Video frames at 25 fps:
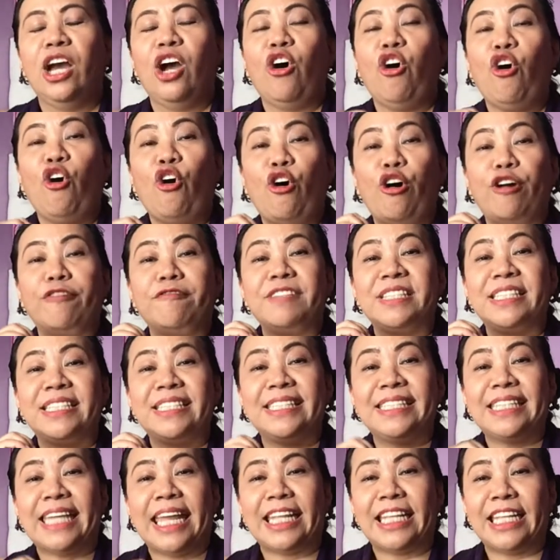of
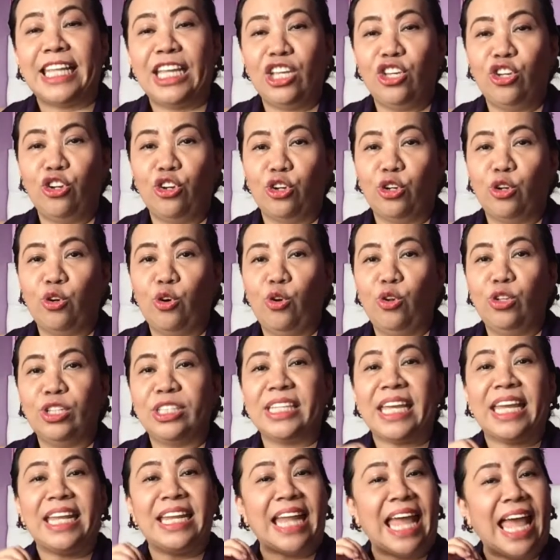setting your goals
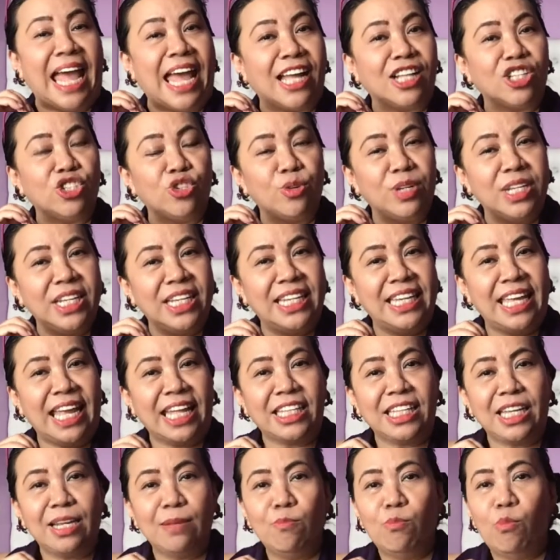and actually
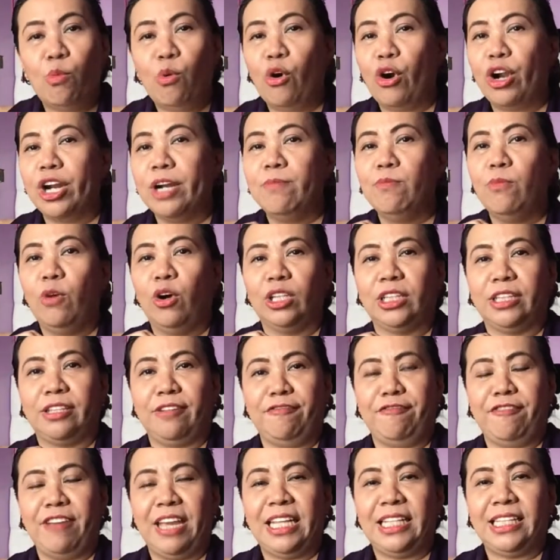getting more
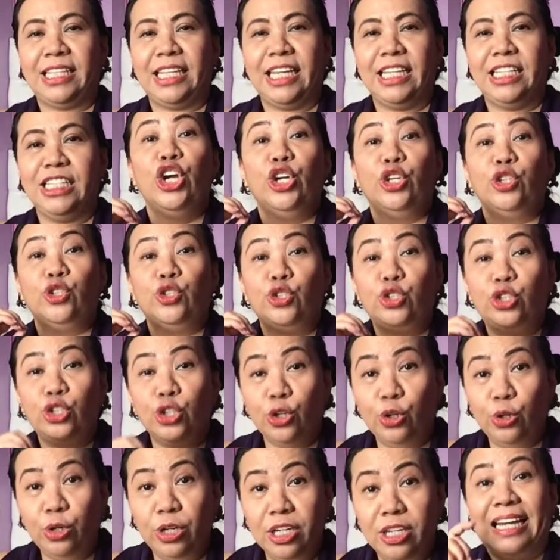motivated
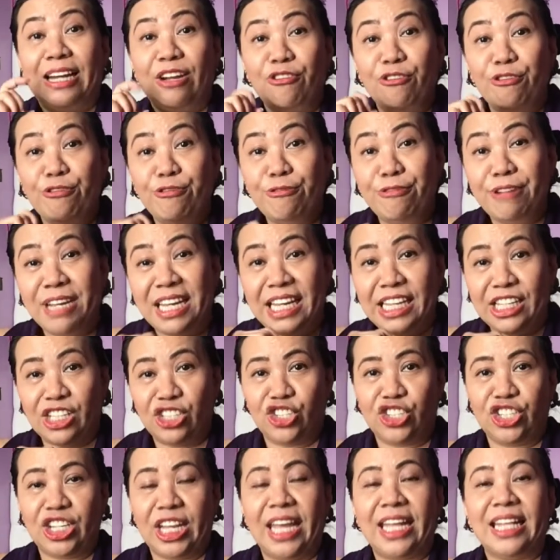to
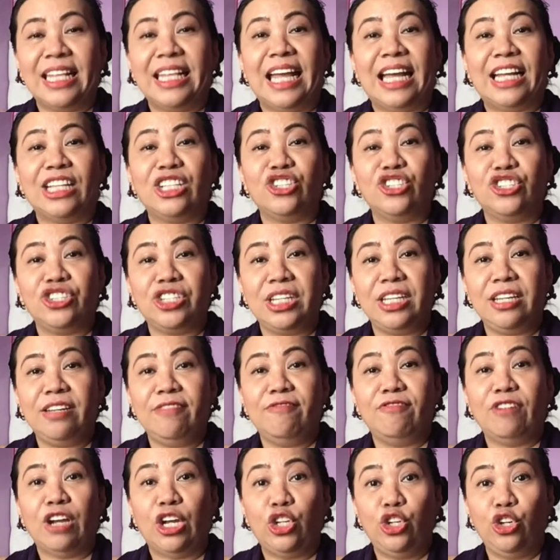reach and
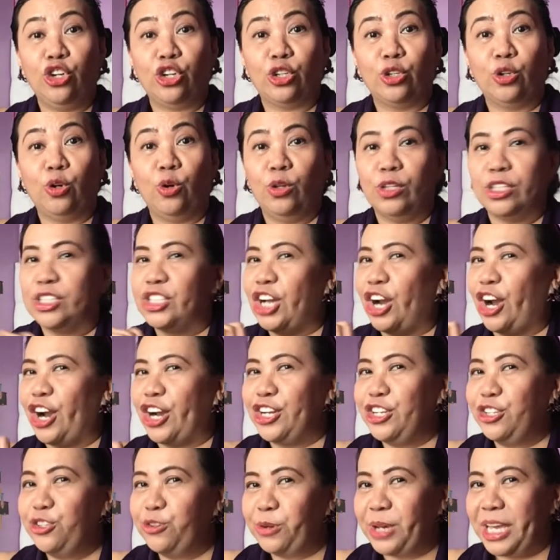achieve your goals. Are
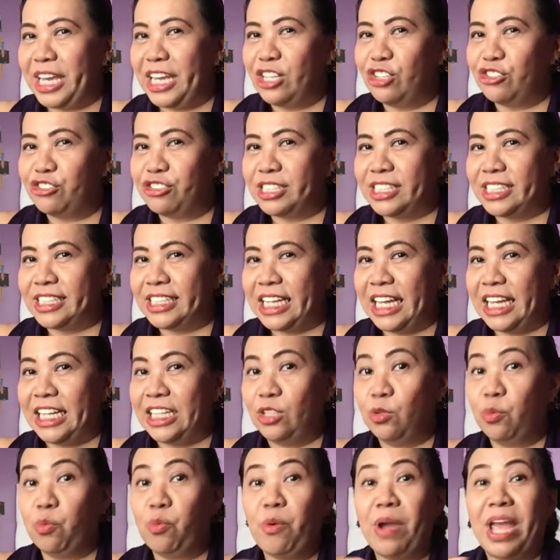you interested?
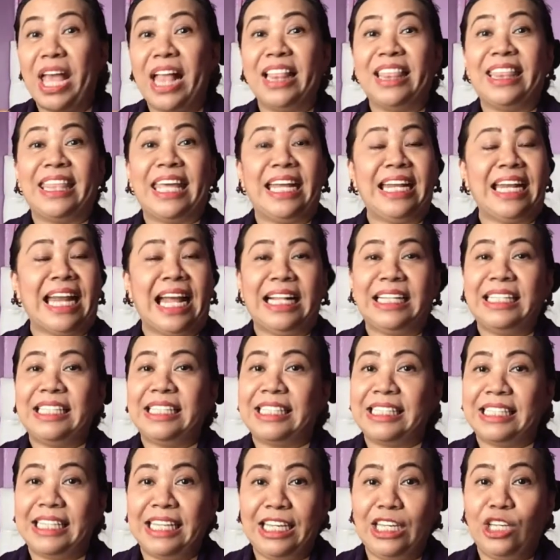Well, then I'll
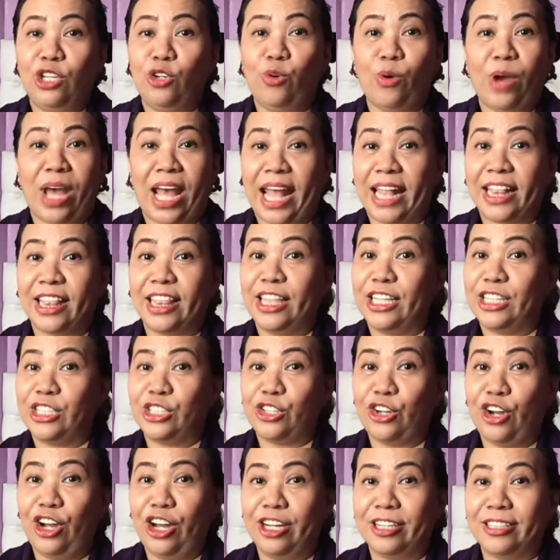see you at the
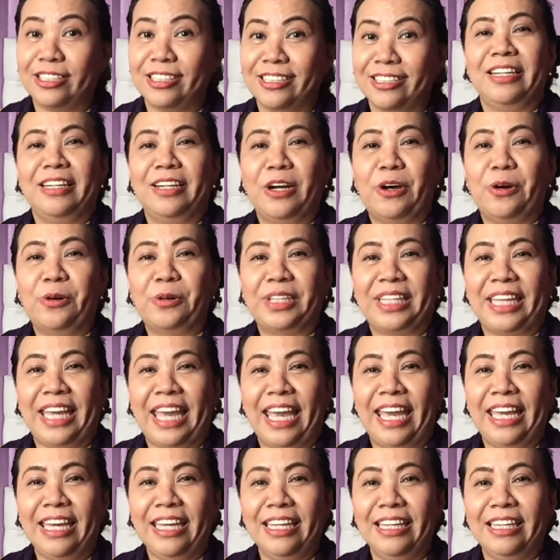talk.
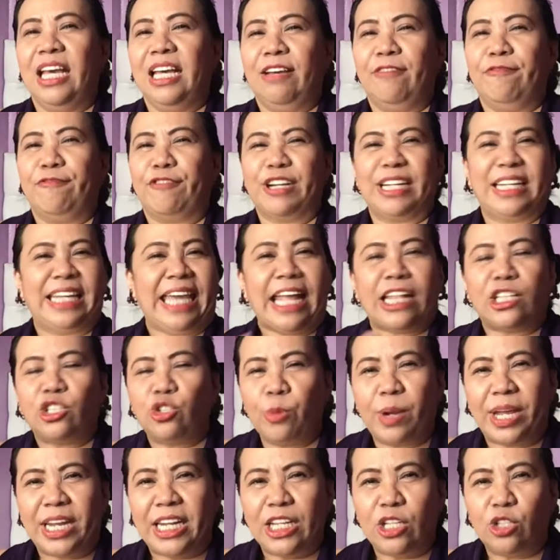Okay? Forget
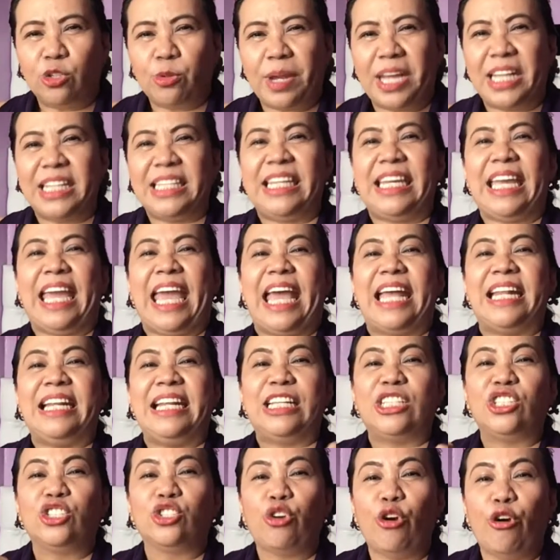2020 and
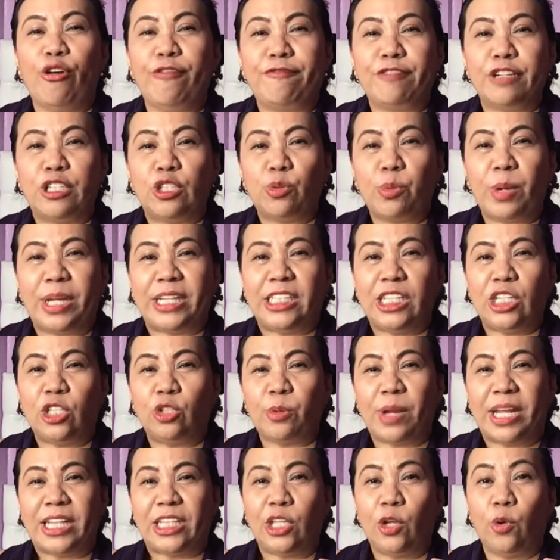let's go for
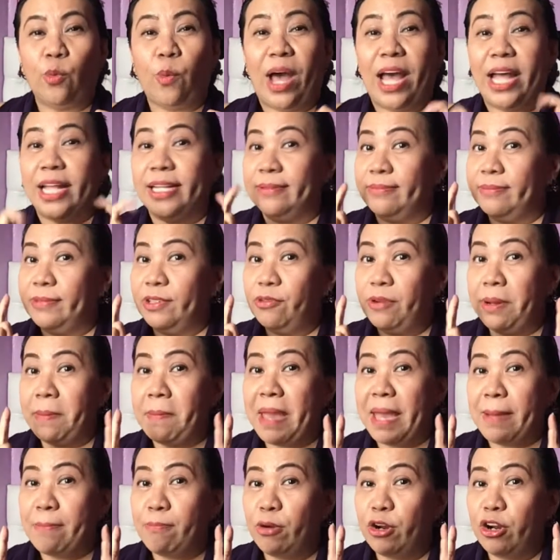2021.
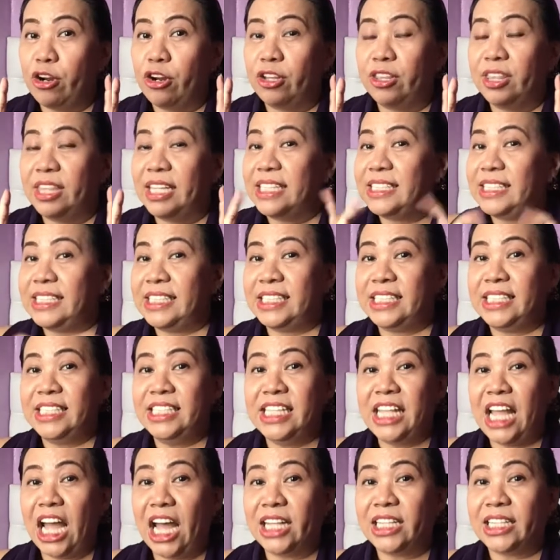Remember, this is
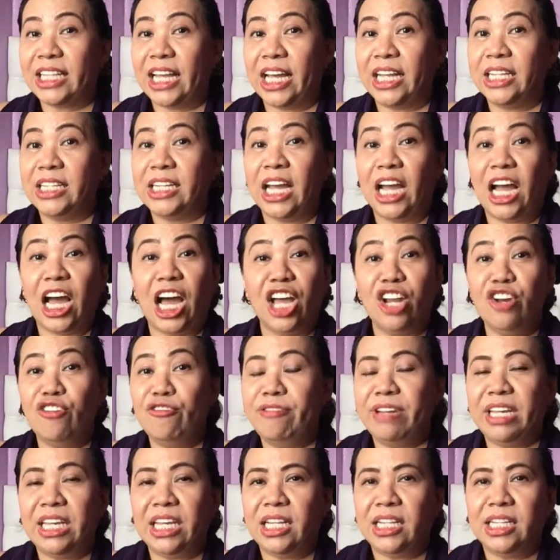not an
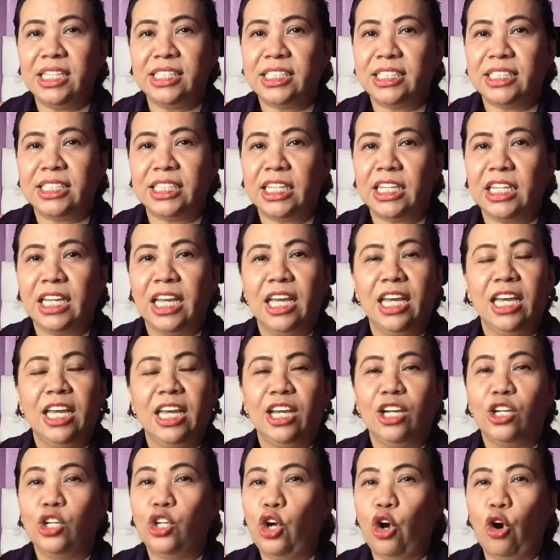unrealistic
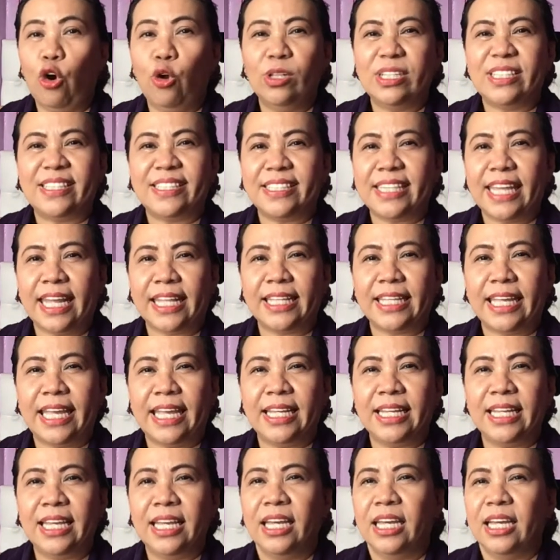goal
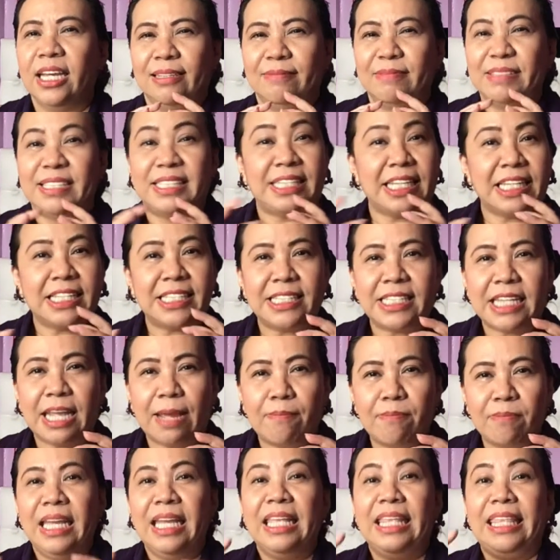setting system.
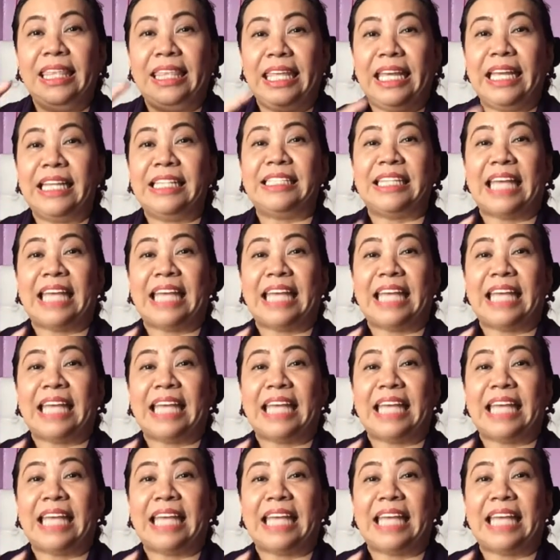This